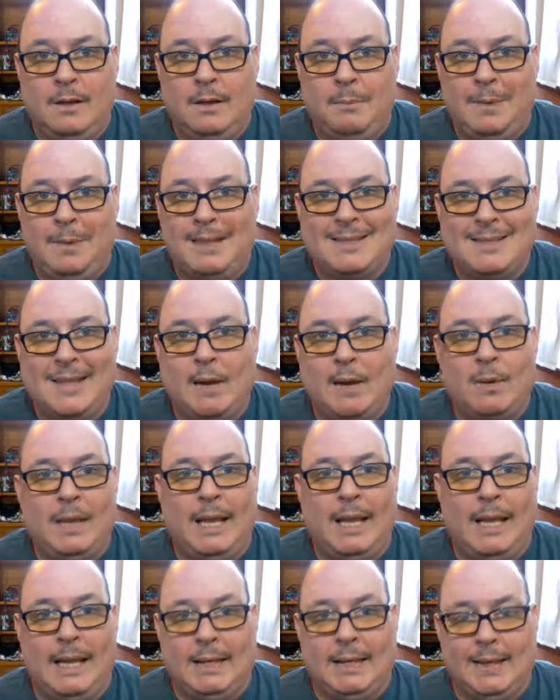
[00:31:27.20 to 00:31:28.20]
Because they don't
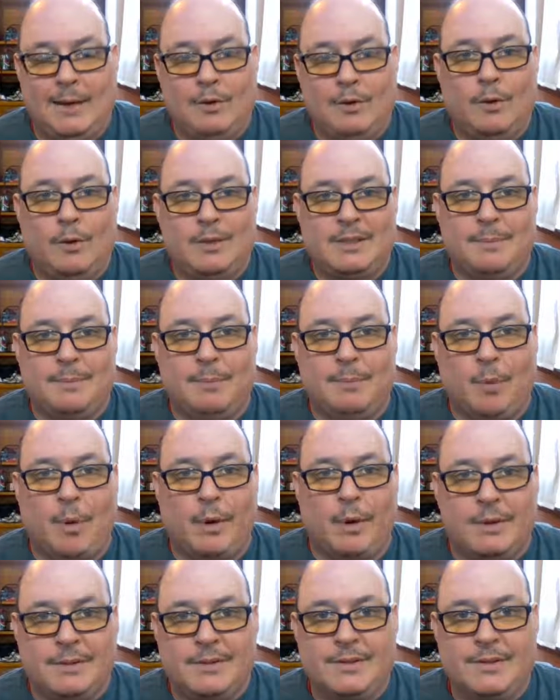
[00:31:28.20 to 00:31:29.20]
get it. They don't know its
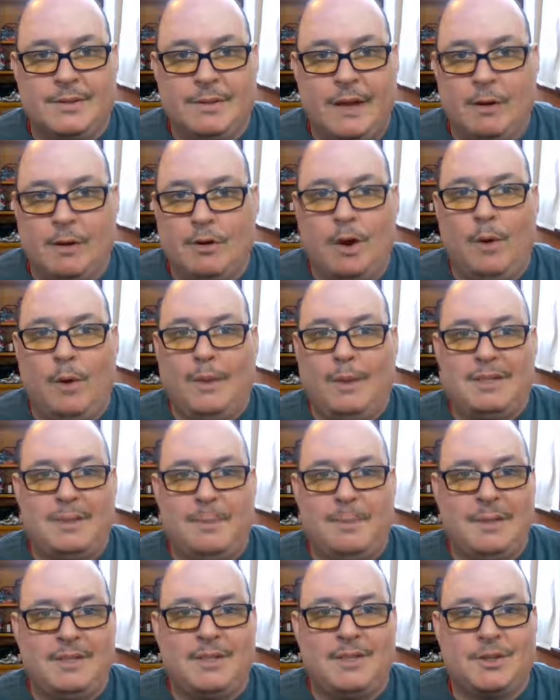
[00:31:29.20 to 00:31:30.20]
importance. They don't know it's a
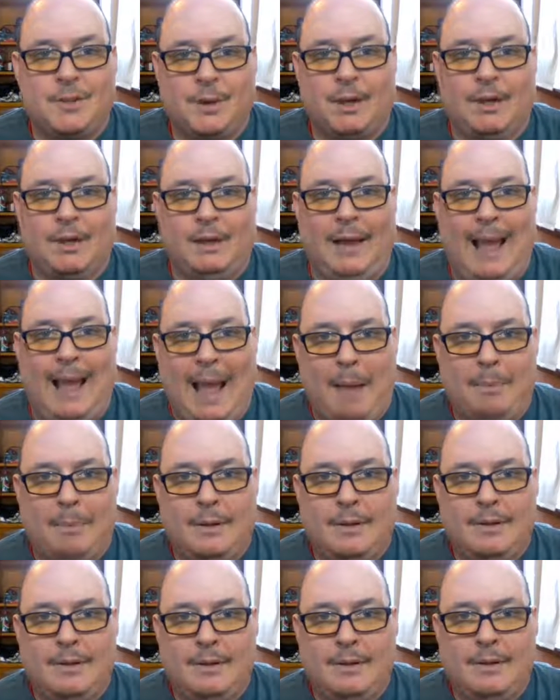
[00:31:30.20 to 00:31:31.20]
business critical app.
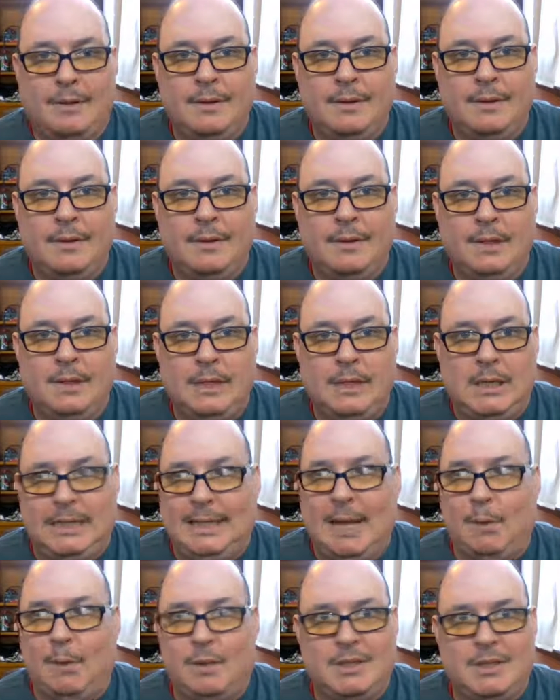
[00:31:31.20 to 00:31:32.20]

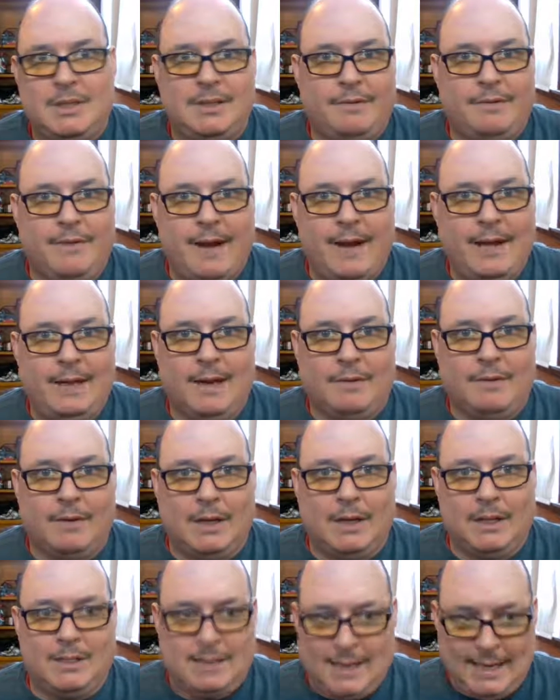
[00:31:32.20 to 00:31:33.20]
And that wasn't defining
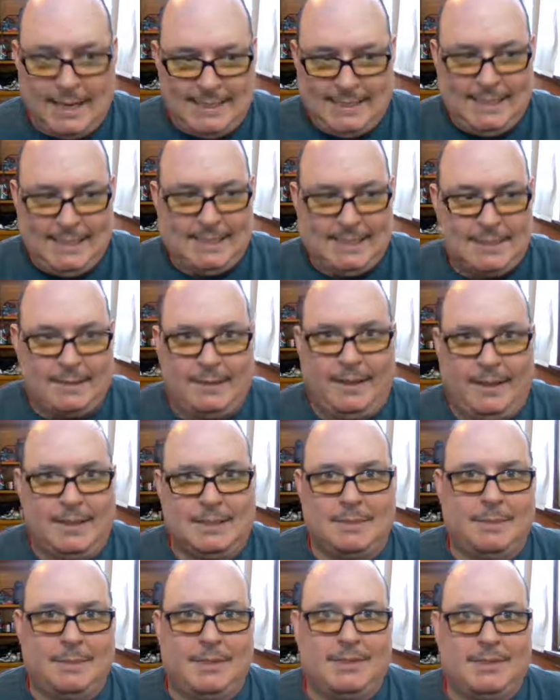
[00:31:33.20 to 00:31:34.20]
governance. And IT doesn't think
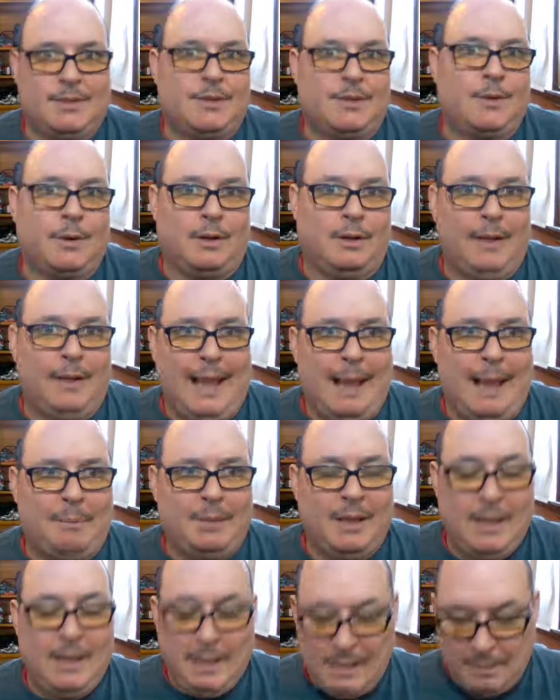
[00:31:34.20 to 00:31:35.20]
it's a business critical app.
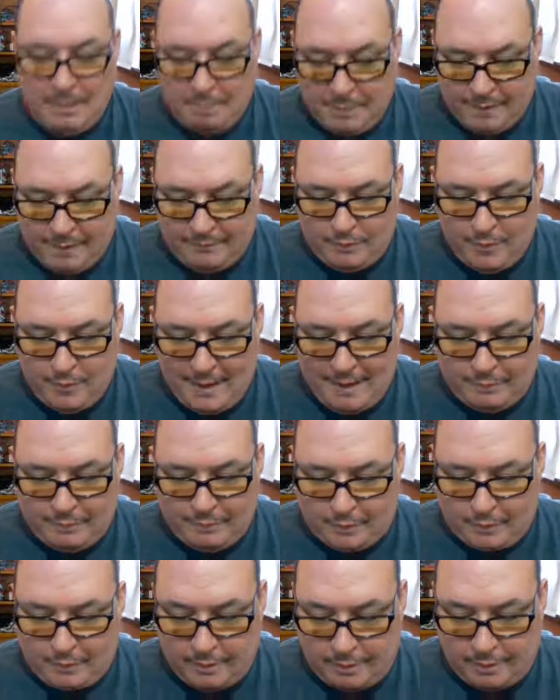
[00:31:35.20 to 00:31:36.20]
But if you have
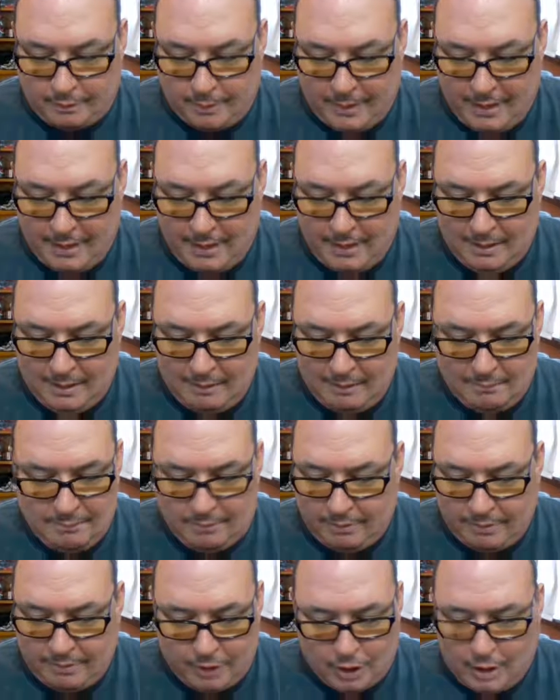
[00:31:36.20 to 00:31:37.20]

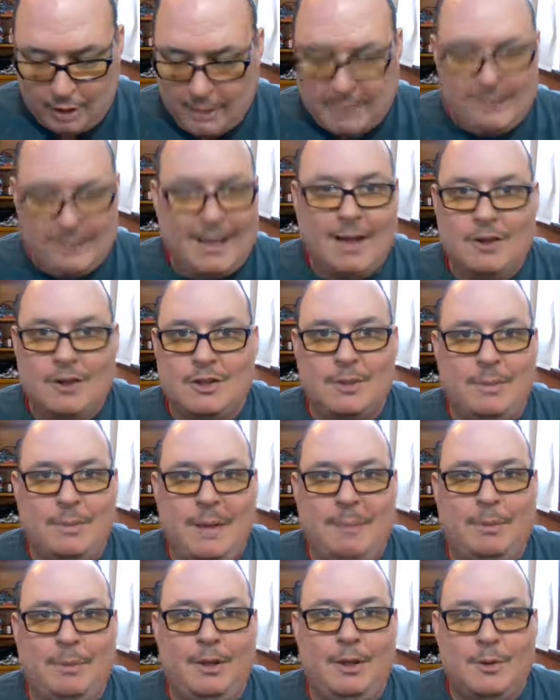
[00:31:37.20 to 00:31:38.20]
30,000
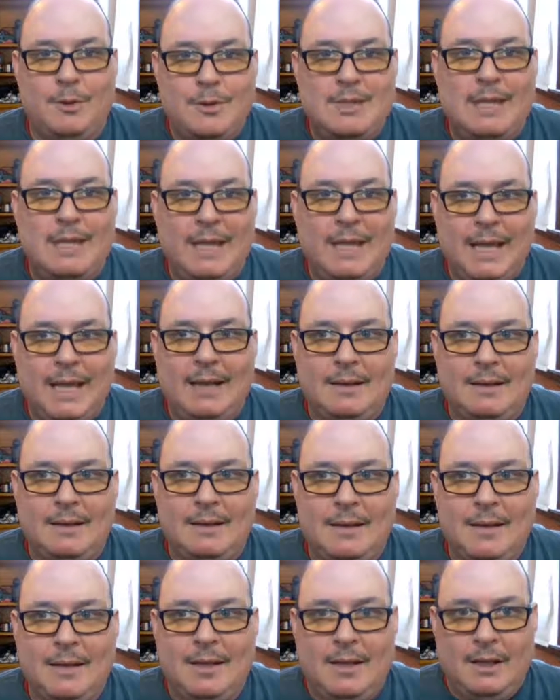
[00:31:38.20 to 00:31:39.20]
people using it,
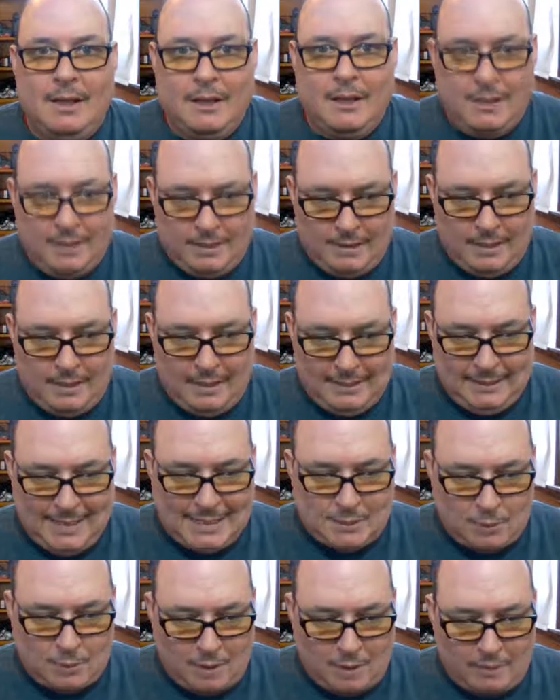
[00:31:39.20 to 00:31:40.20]
and
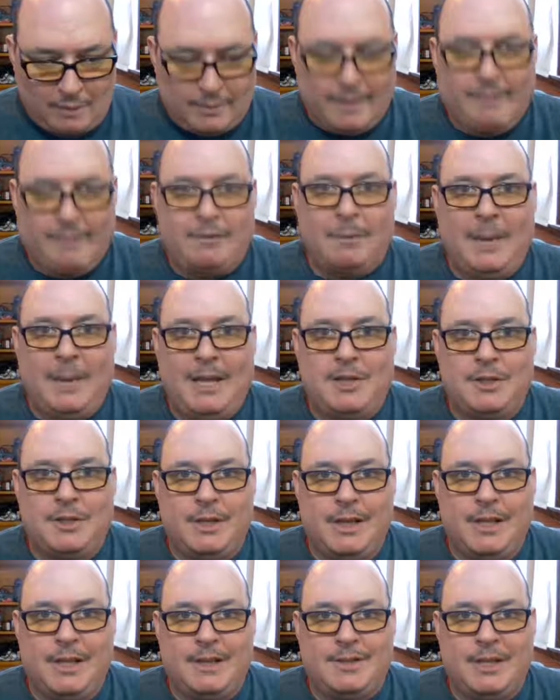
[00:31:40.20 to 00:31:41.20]
that's where all their
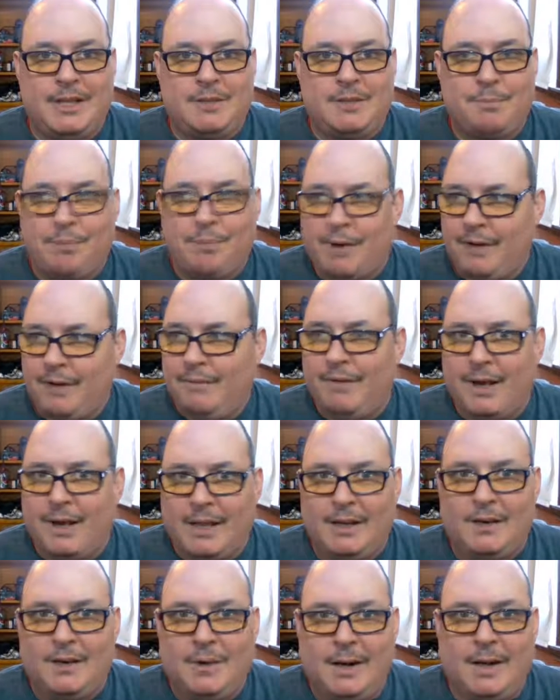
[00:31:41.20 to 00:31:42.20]
information is, it's pretty
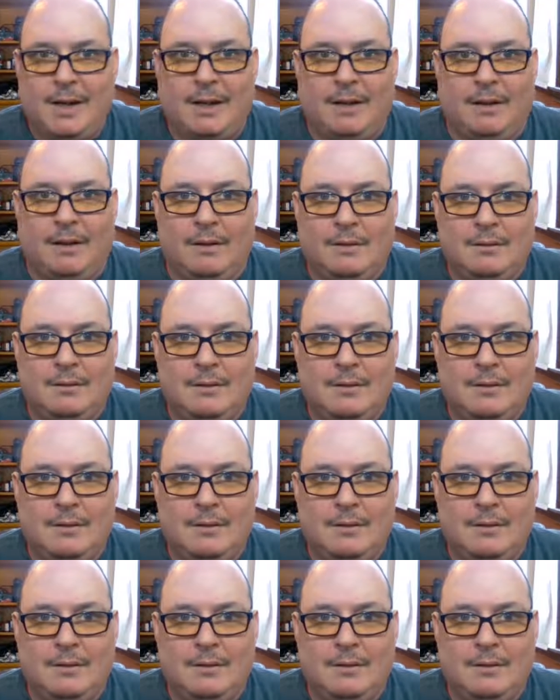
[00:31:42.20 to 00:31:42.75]
fucking critical.